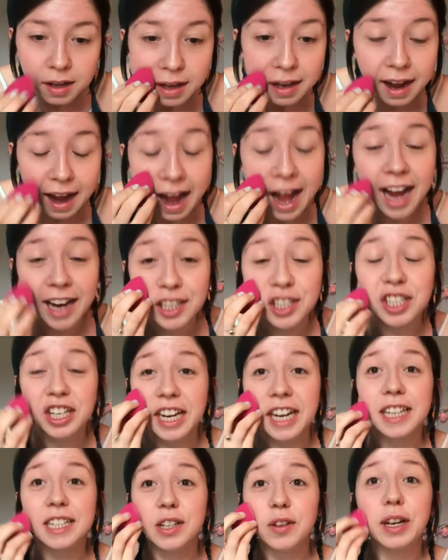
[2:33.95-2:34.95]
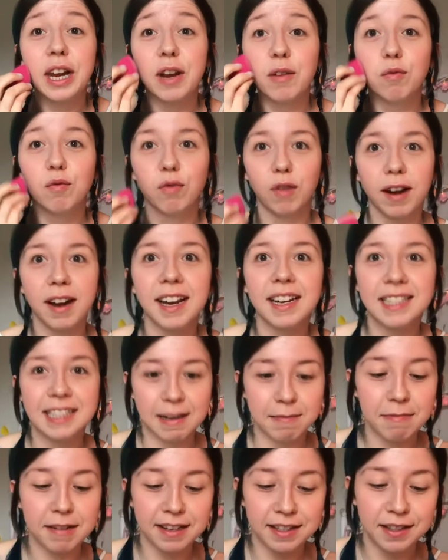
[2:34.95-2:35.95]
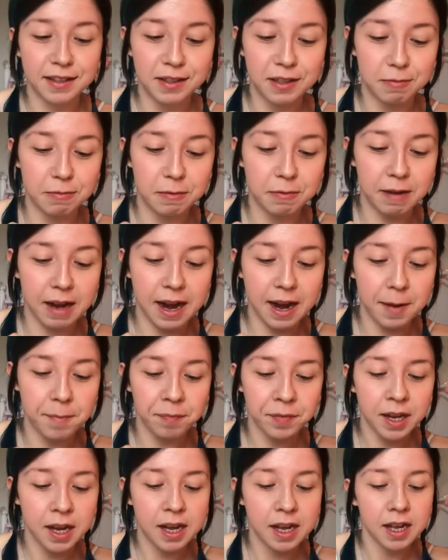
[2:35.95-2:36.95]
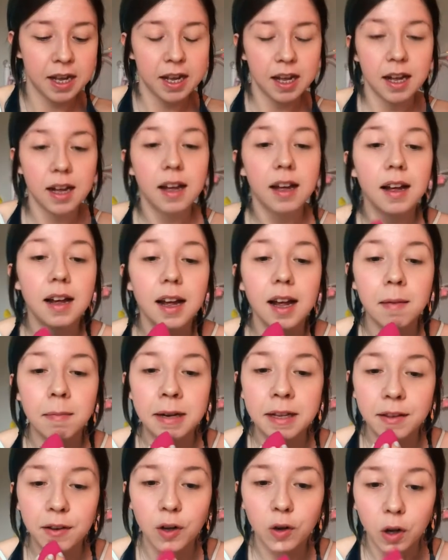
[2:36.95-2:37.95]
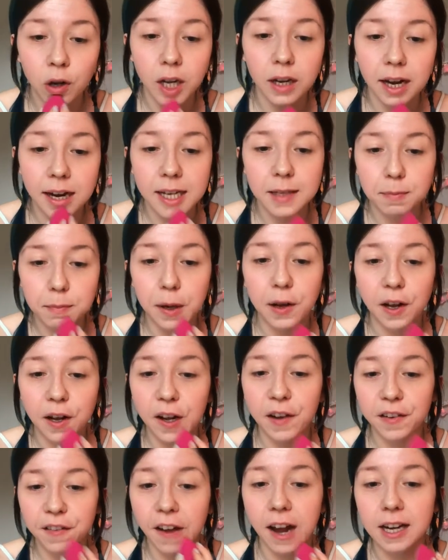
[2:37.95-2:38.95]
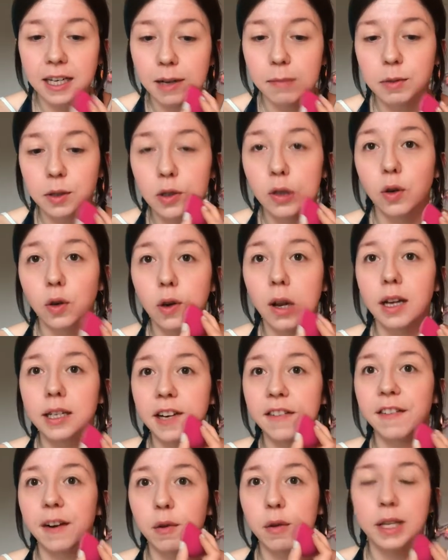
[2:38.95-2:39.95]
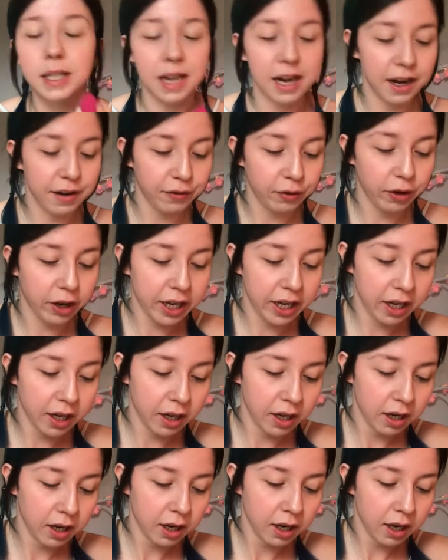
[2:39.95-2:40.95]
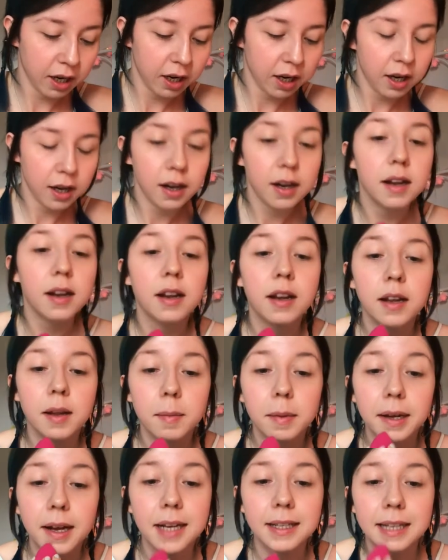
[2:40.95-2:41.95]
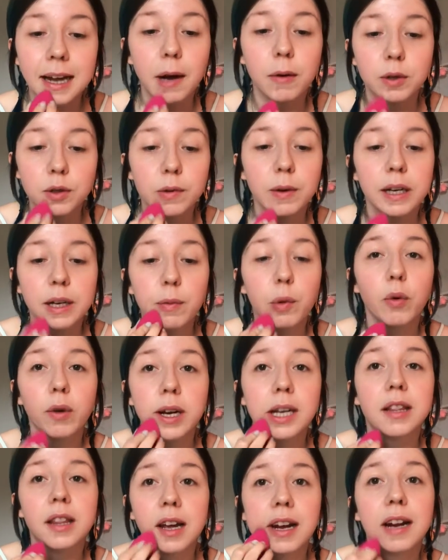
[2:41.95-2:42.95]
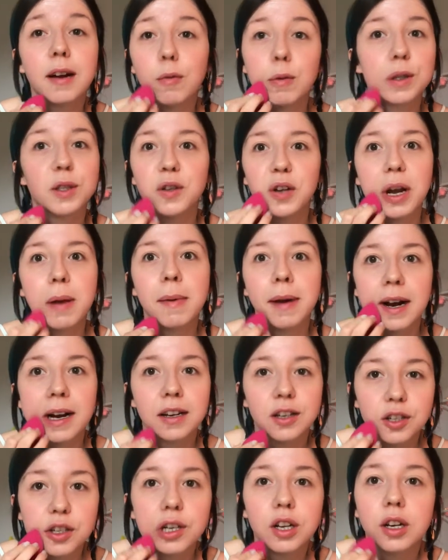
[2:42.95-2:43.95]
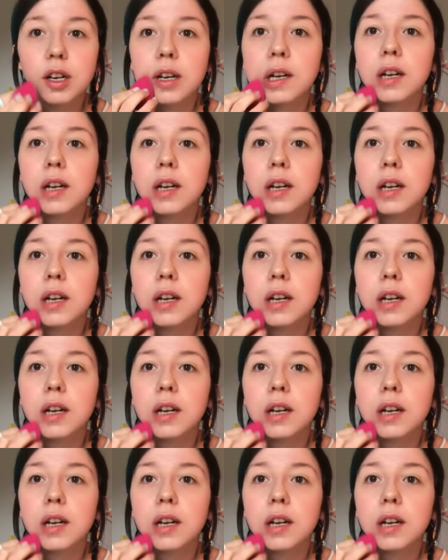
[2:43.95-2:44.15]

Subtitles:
it actually is looking really similar to the Double Wear. I mean the colour is perfect. I'm so glad I found this ivory because I was really worried that it wasn't gonna match.